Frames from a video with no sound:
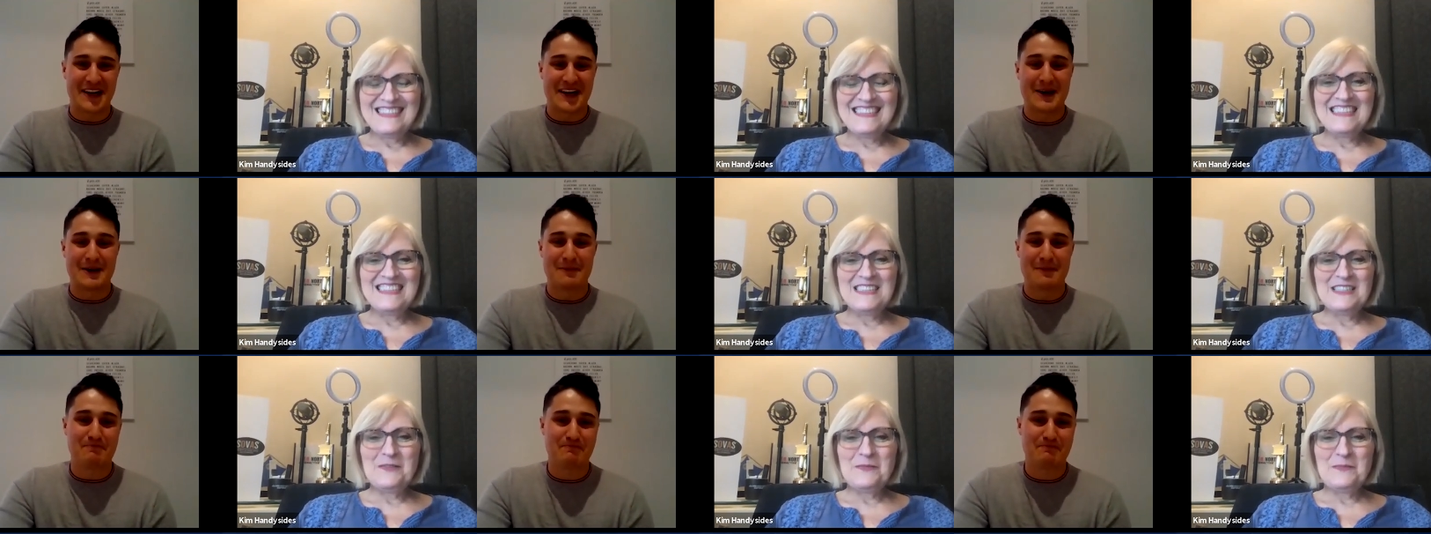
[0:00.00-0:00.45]

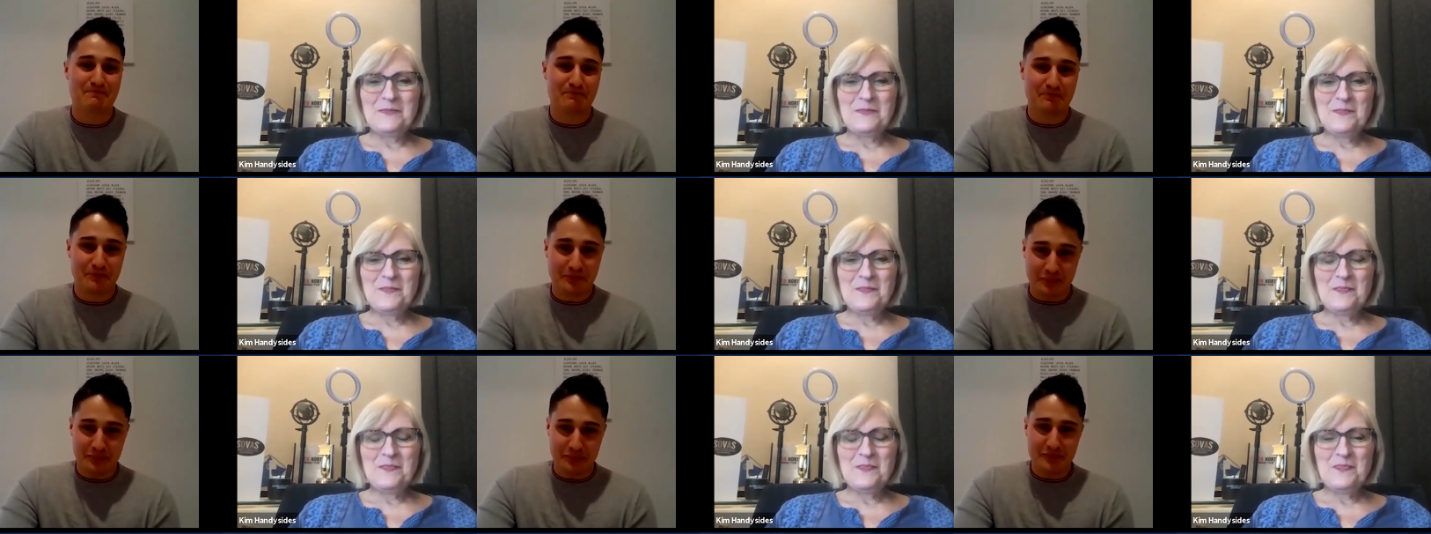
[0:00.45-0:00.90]

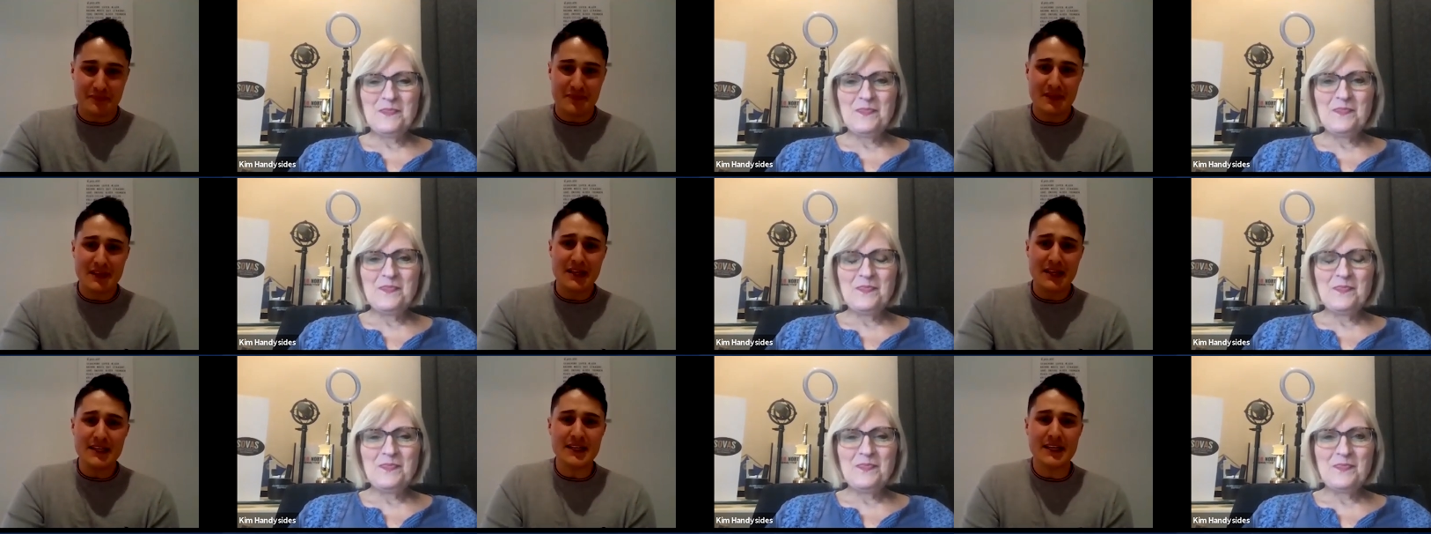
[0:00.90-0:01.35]
Speaker 1: Um,
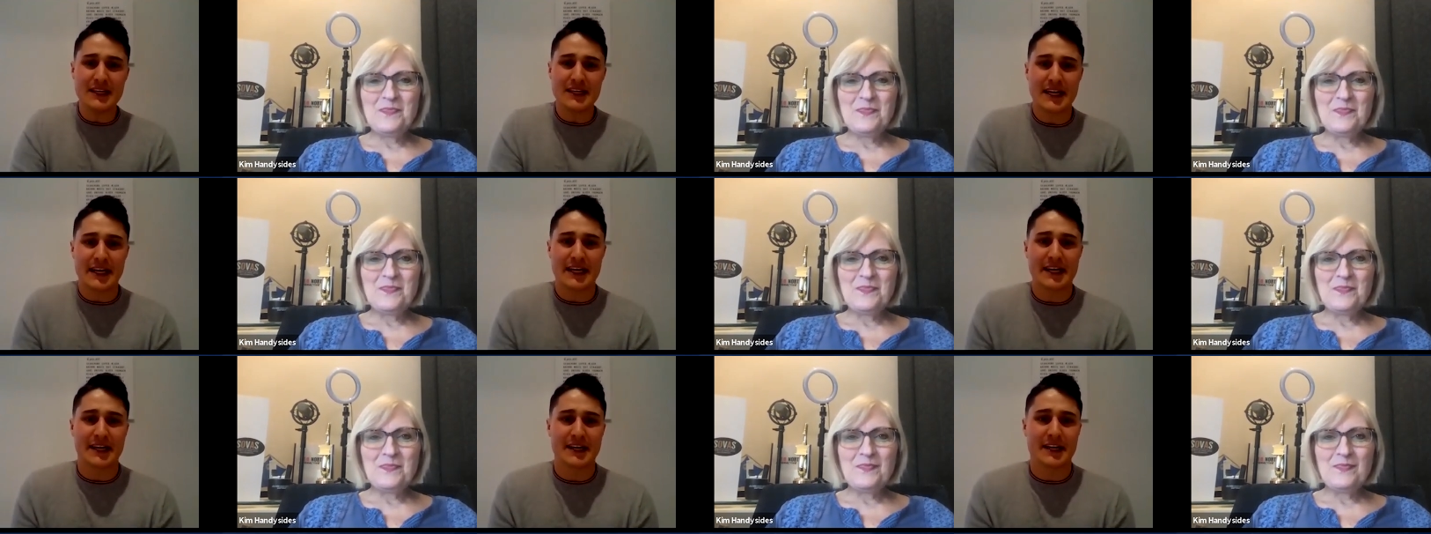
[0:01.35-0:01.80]

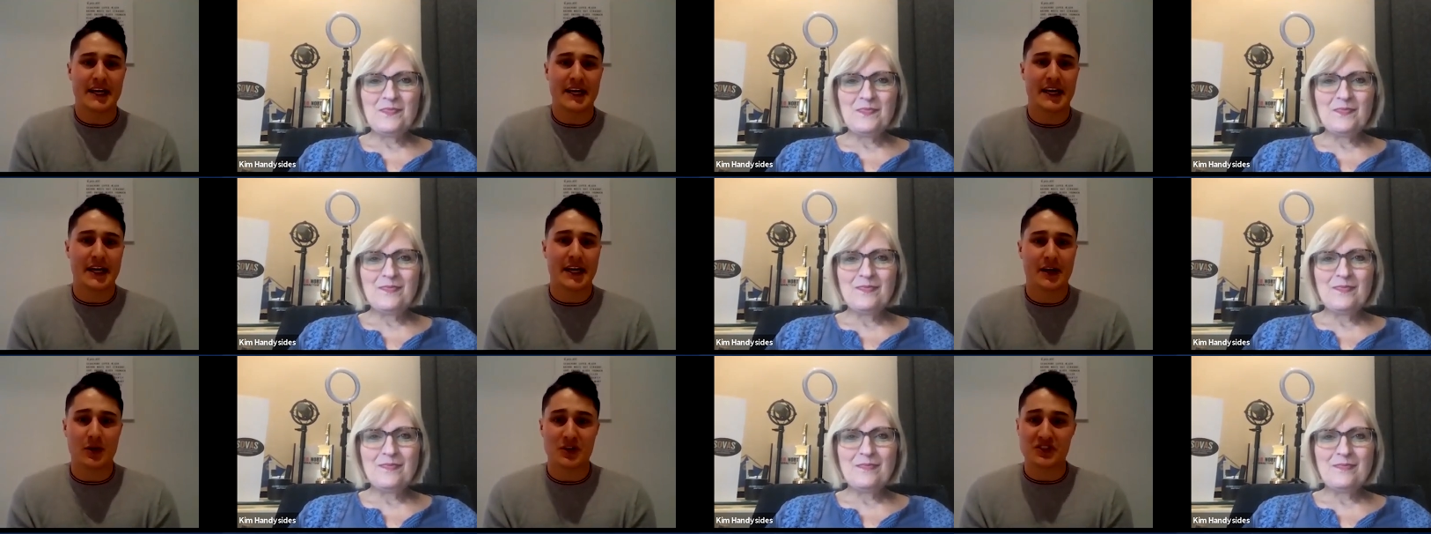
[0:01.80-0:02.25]

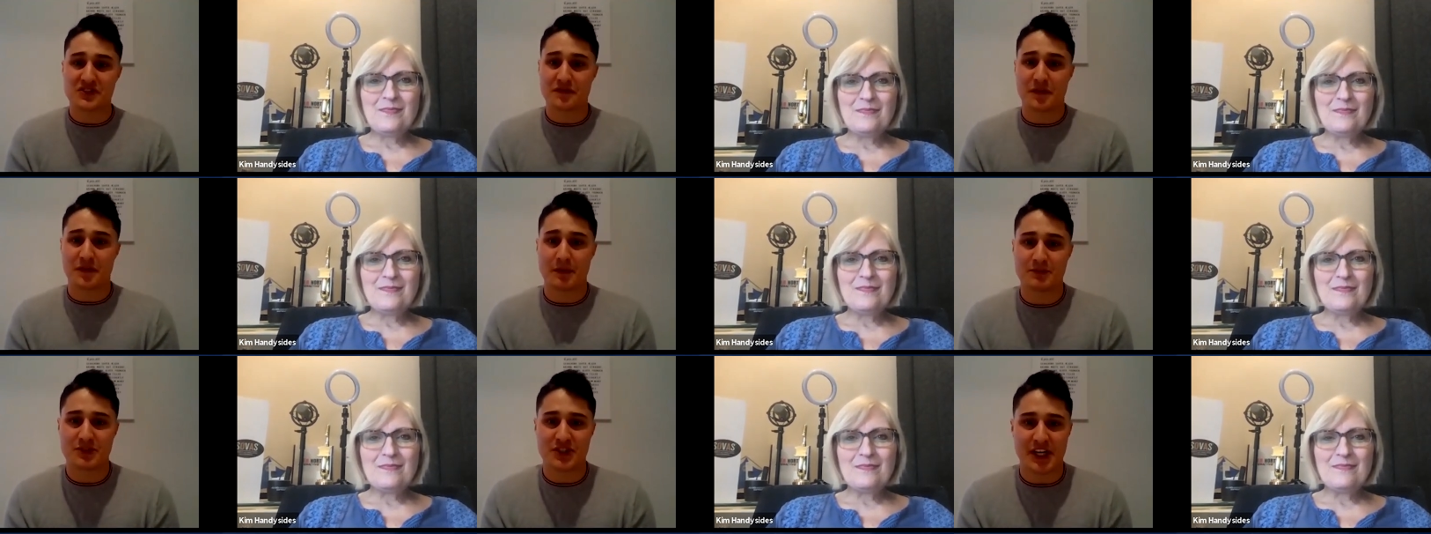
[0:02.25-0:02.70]
and a
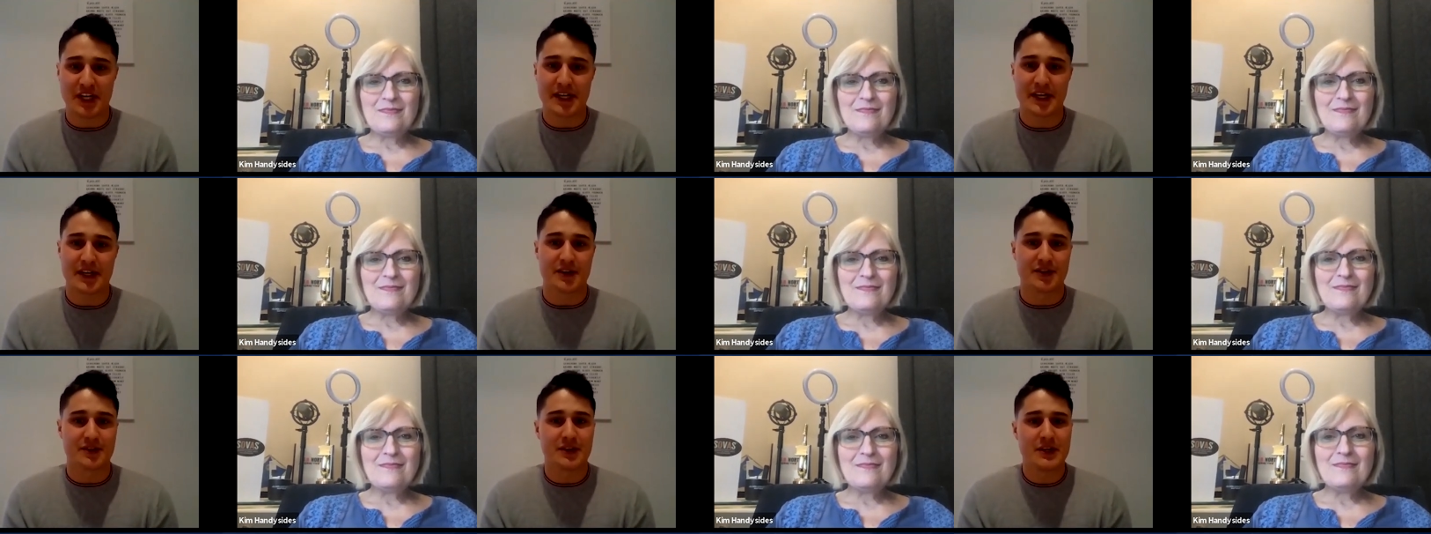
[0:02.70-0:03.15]
question from
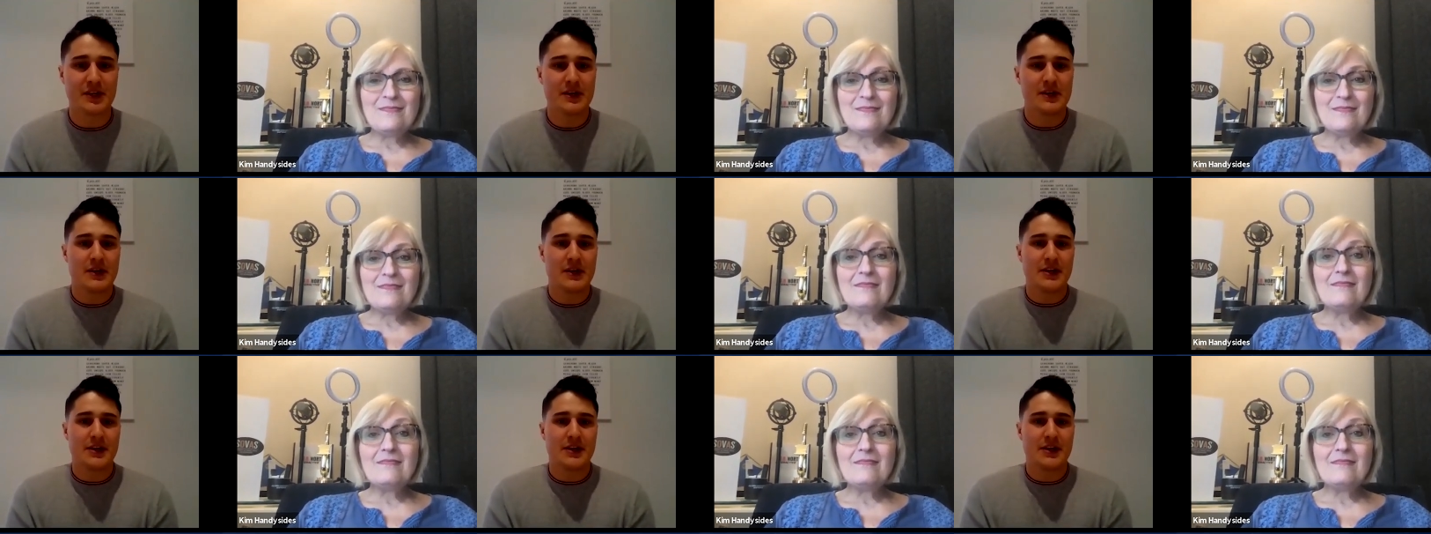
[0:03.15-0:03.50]
Jake here.